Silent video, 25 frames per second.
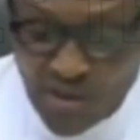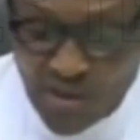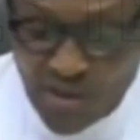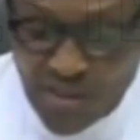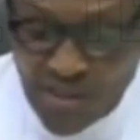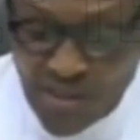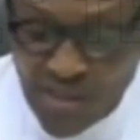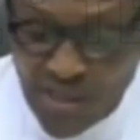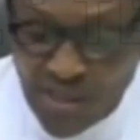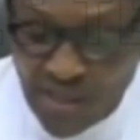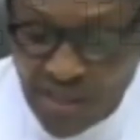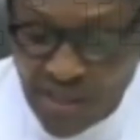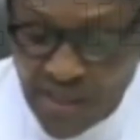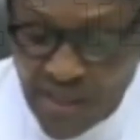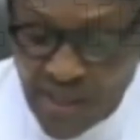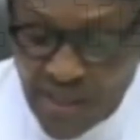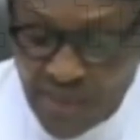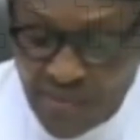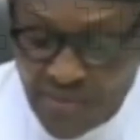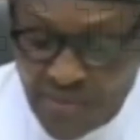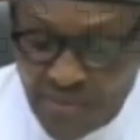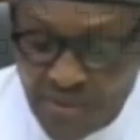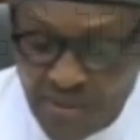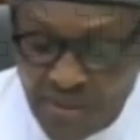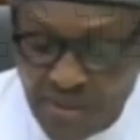lost their
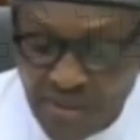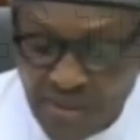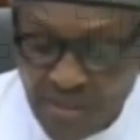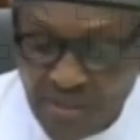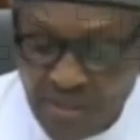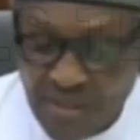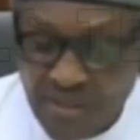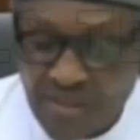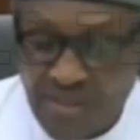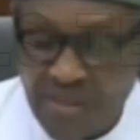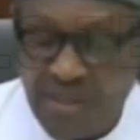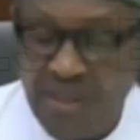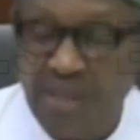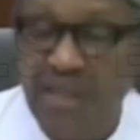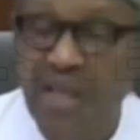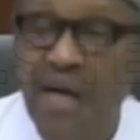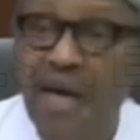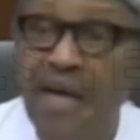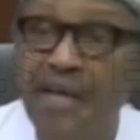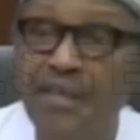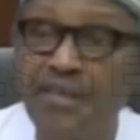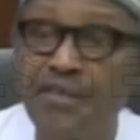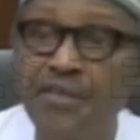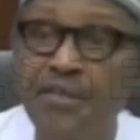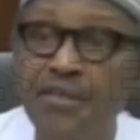lives in the
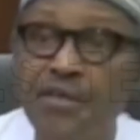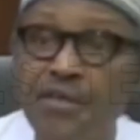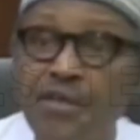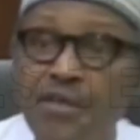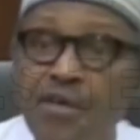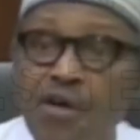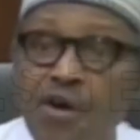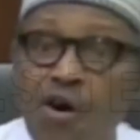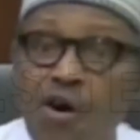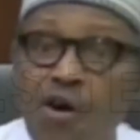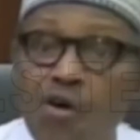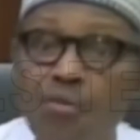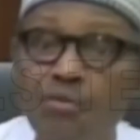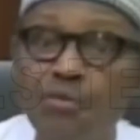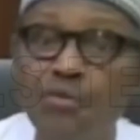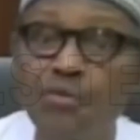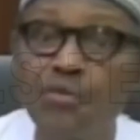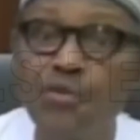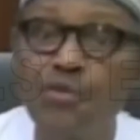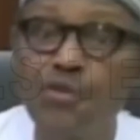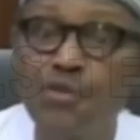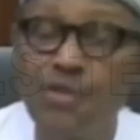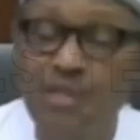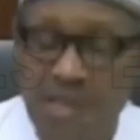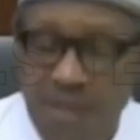line
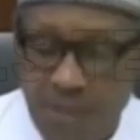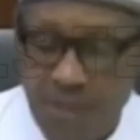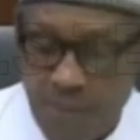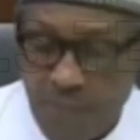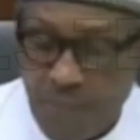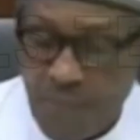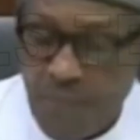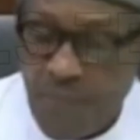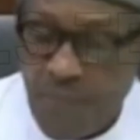of duty.